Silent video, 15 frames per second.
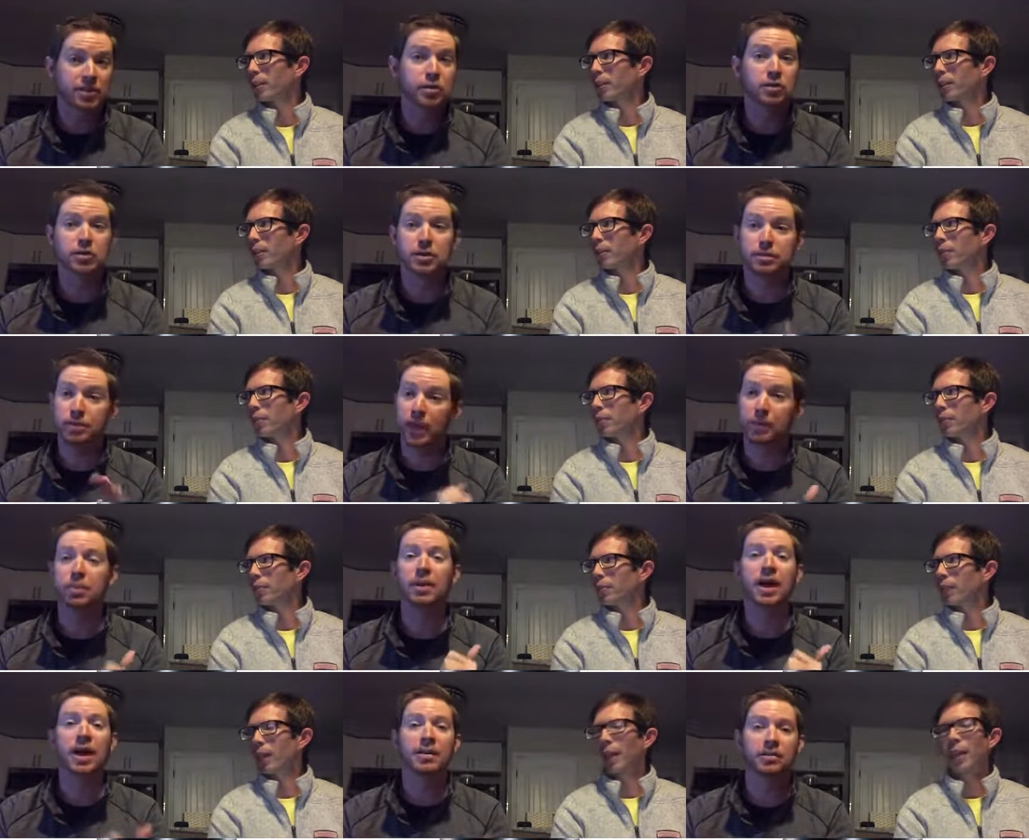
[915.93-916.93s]
Speaker 1: half, too. It's a big
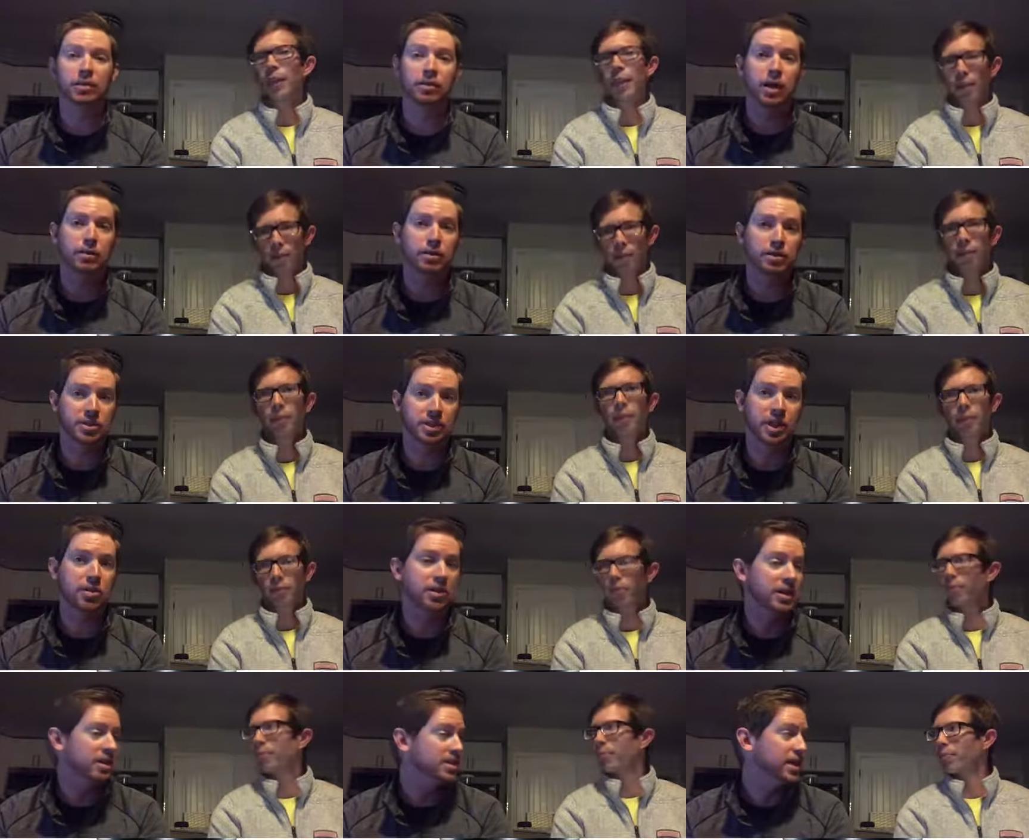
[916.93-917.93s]
play for the Rebels to
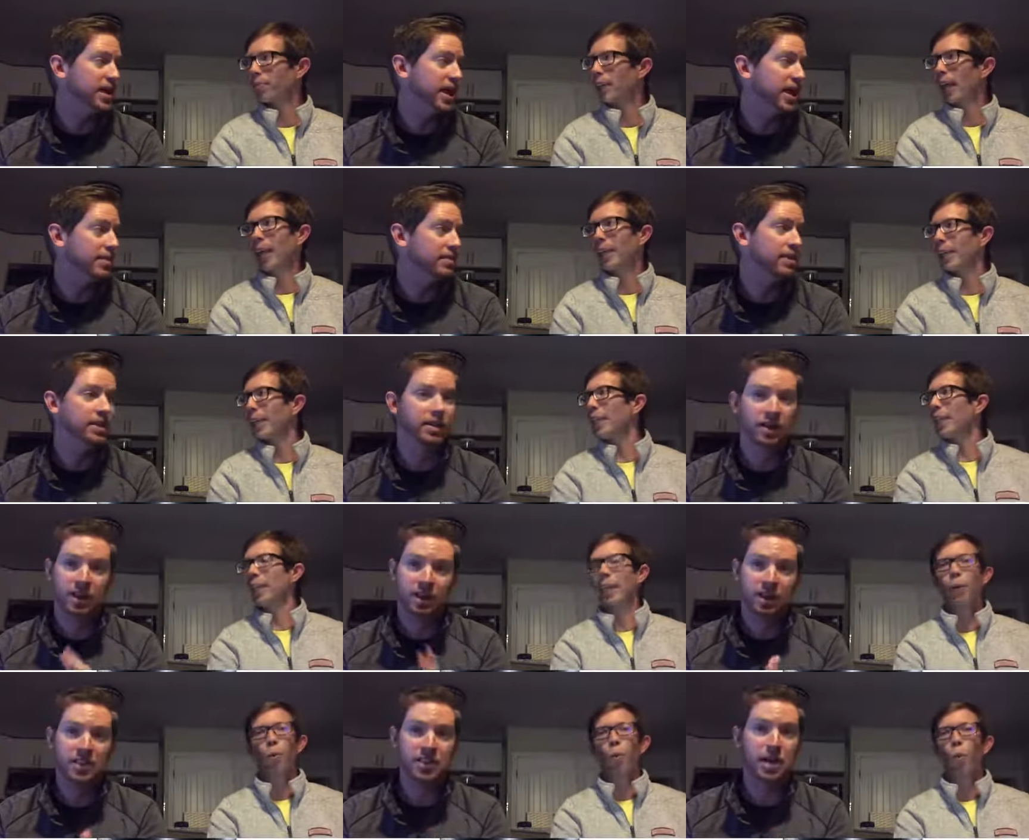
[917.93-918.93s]
go into second half. And again,
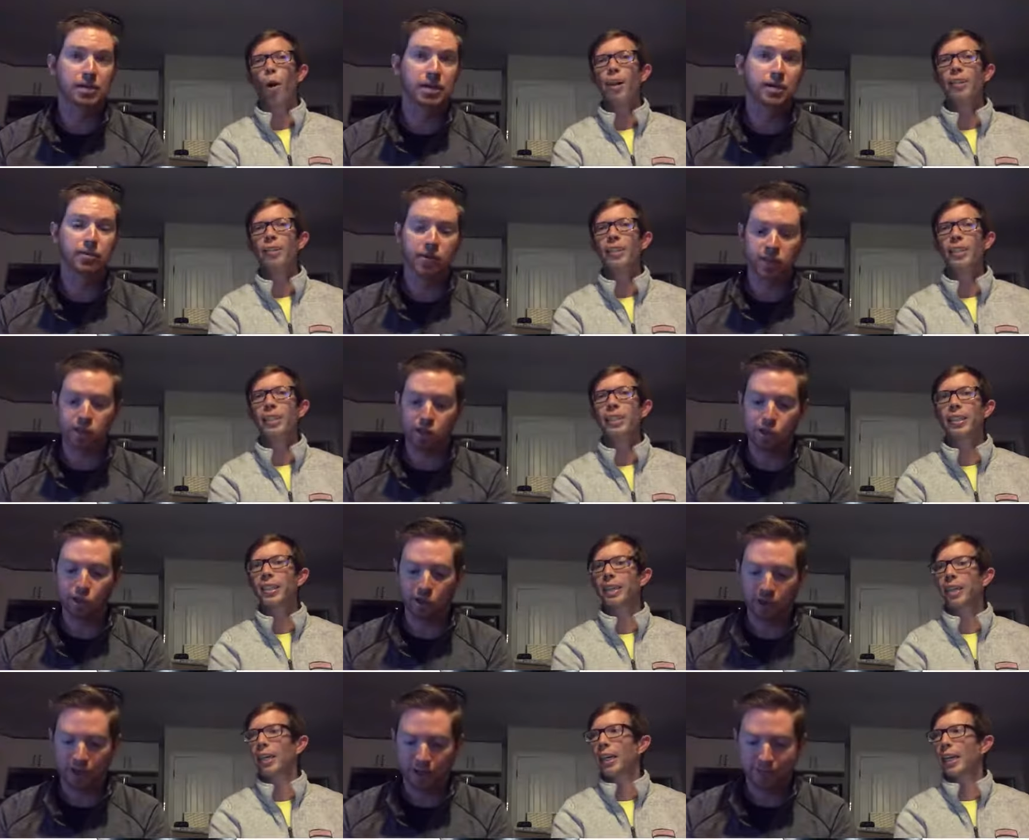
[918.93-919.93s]
it was one
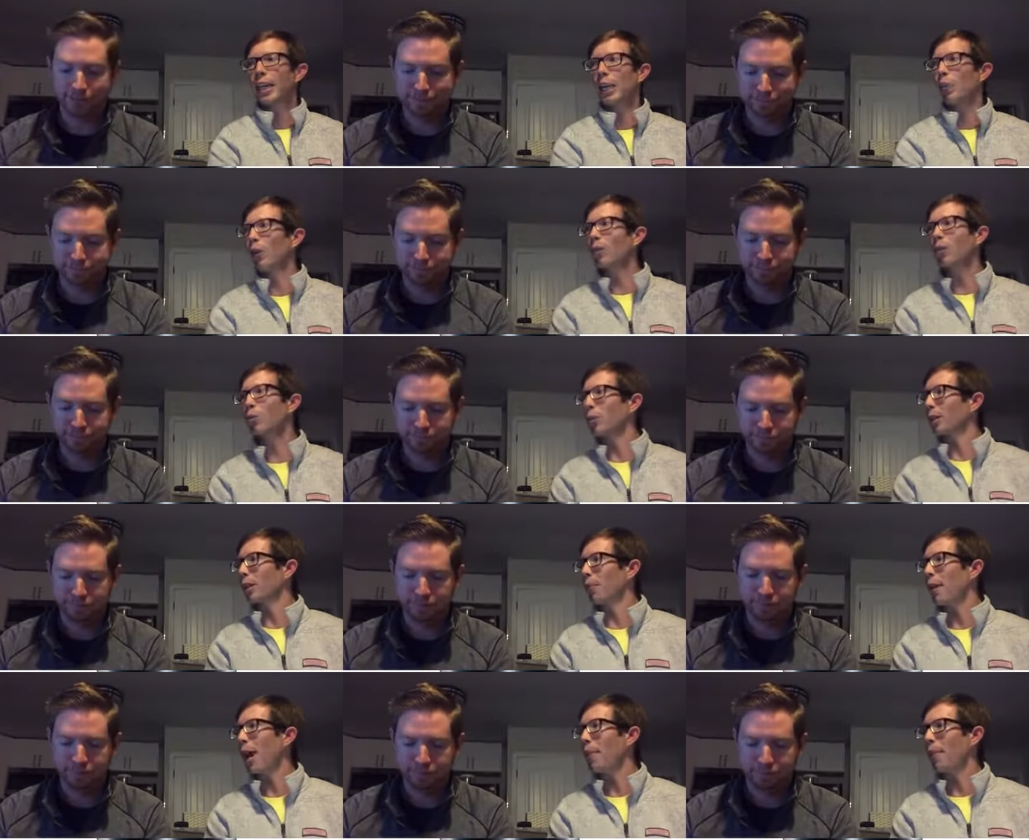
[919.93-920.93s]
score.
Speaker 2: It wasn't really
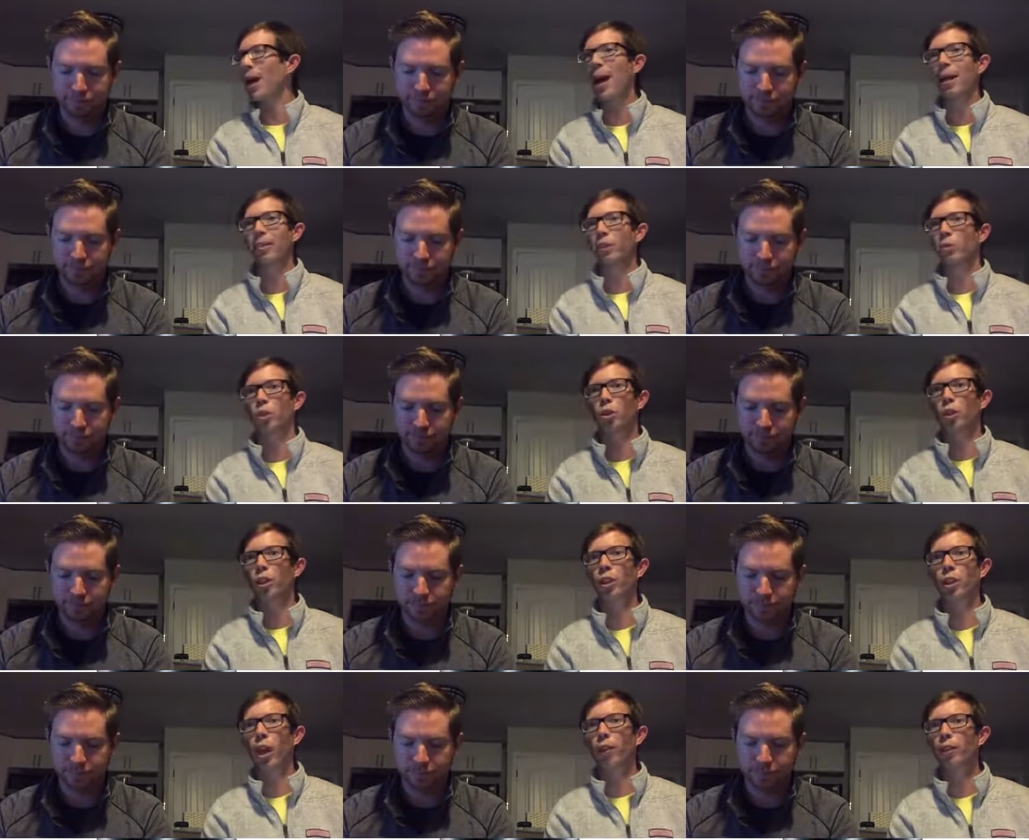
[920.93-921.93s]
a bad pass. It was
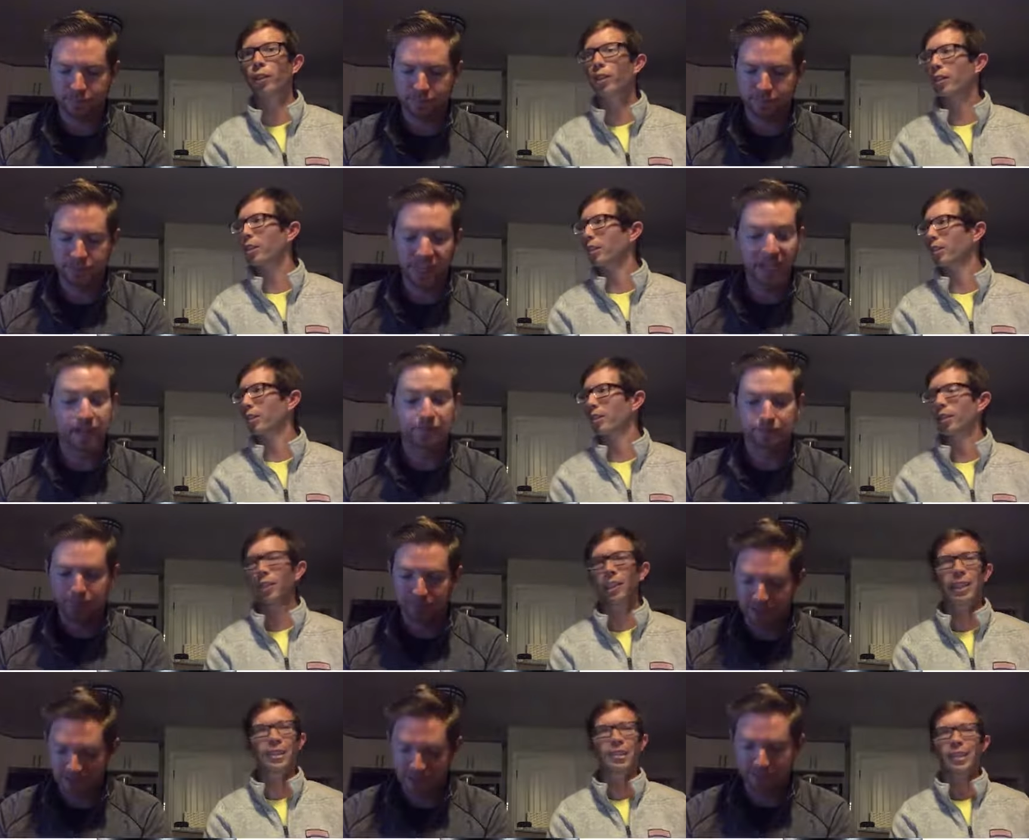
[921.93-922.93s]
good coverage. Yeah,
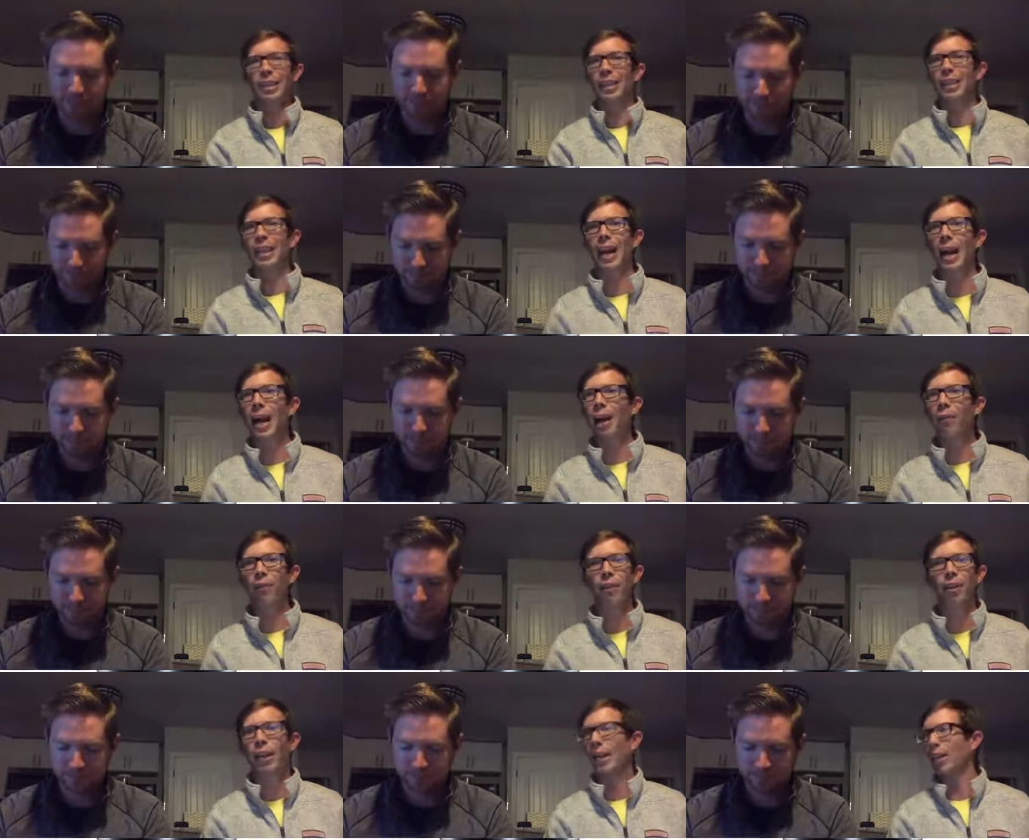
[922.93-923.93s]
yeah. It's the end of the half.
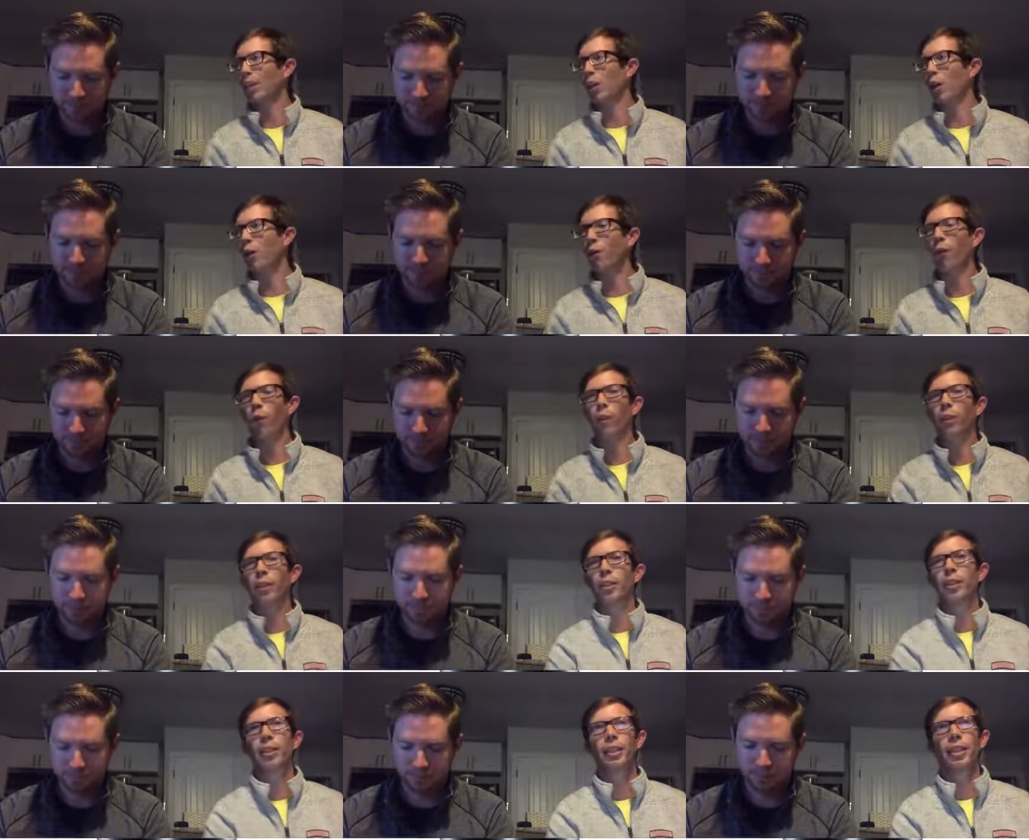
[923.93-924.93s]
Hey, you go for it,
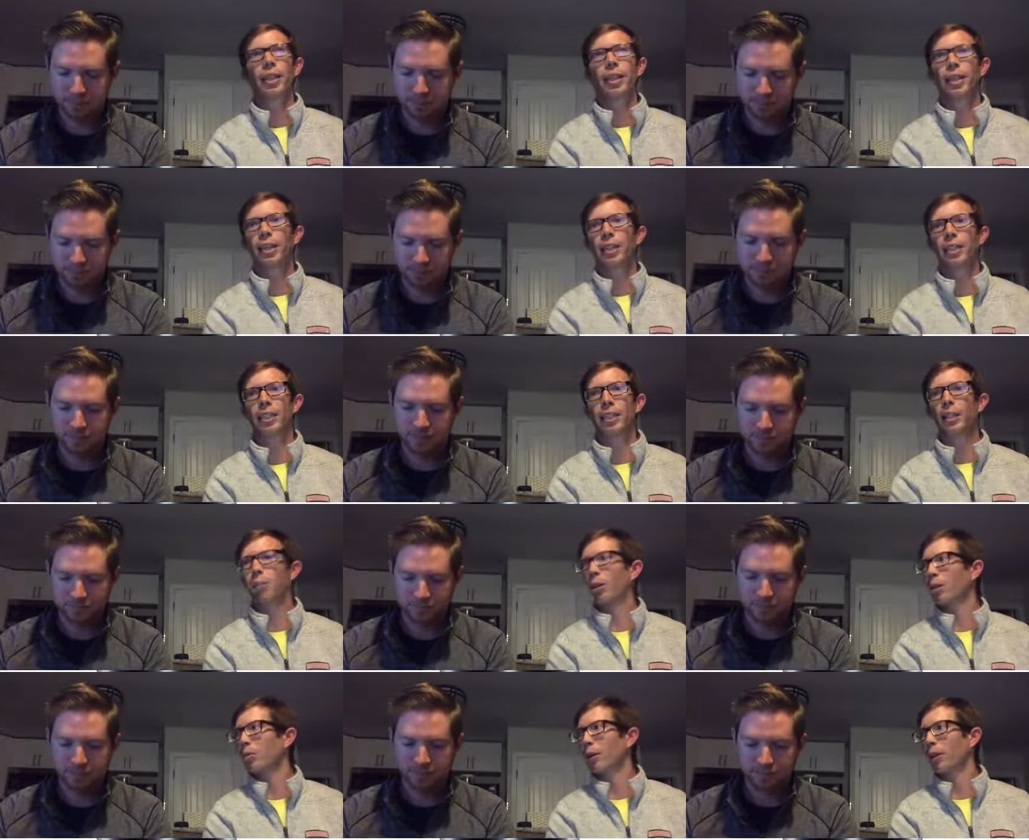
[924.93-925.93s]
and uh, Kid
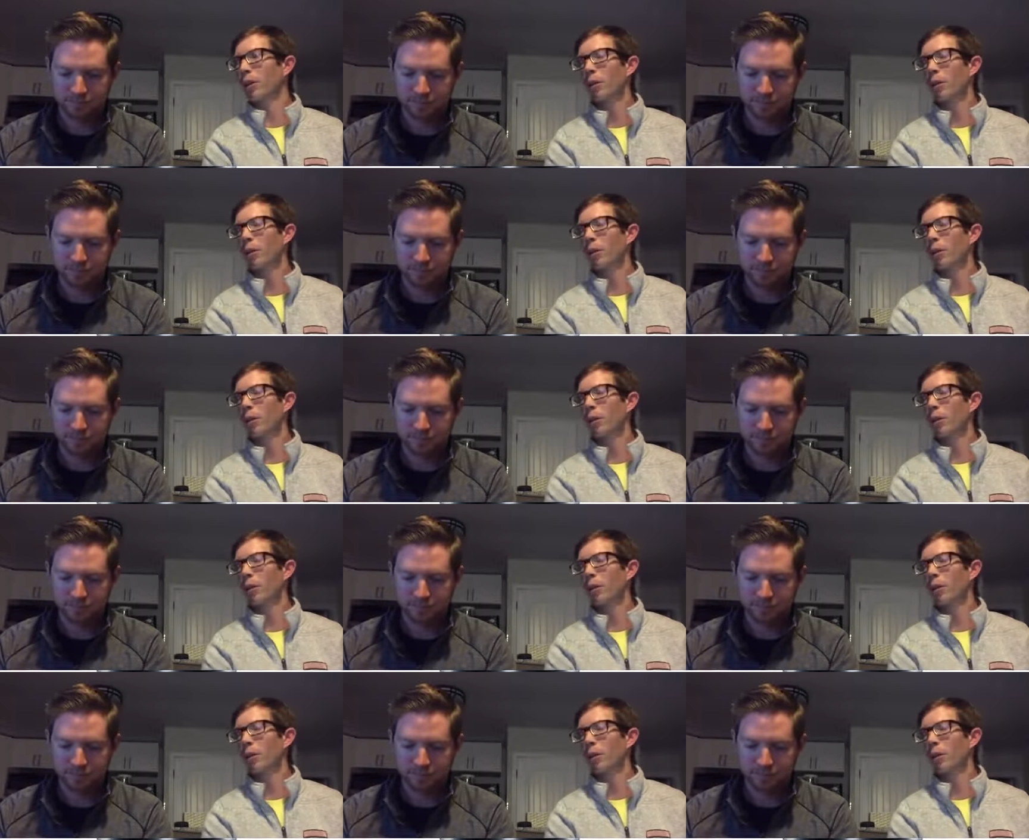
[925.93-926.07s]
Byrnes made